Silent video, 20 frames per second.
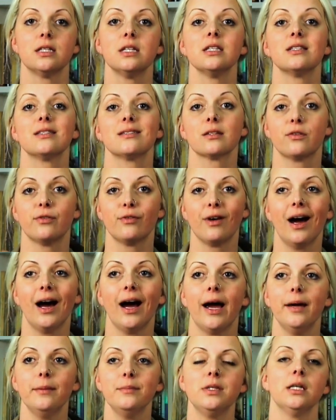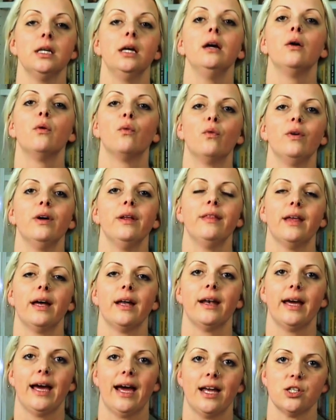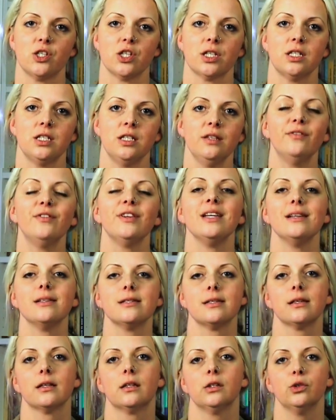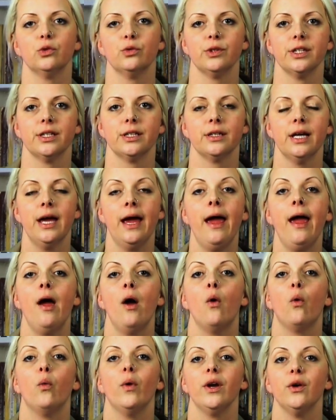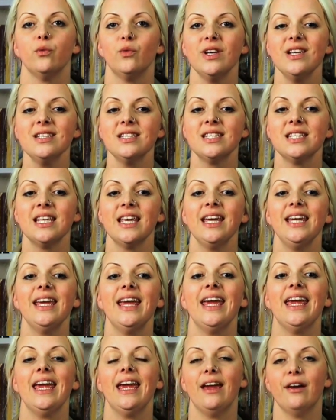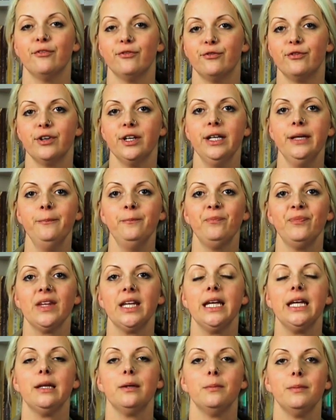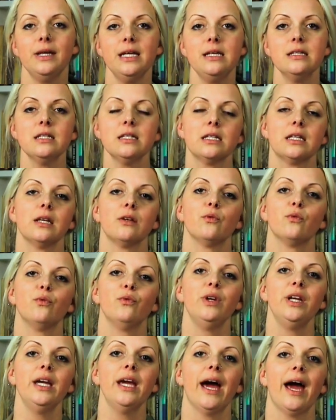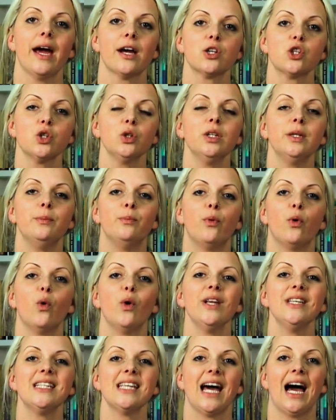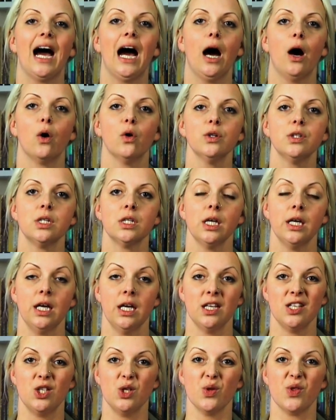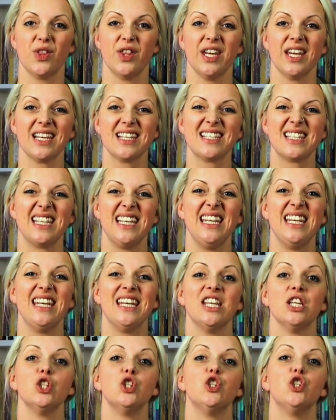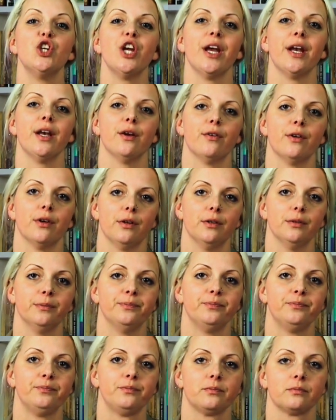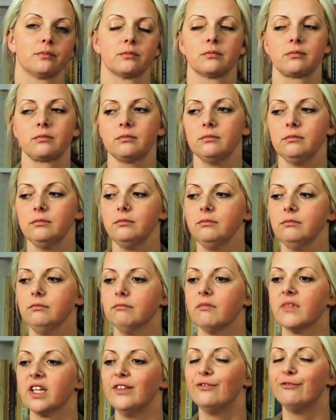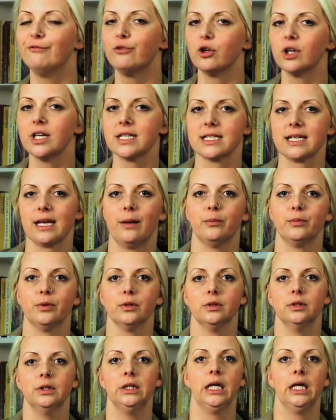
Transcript: described with that adjective is included. When we say every, it means that we actually point out to things in general. For example,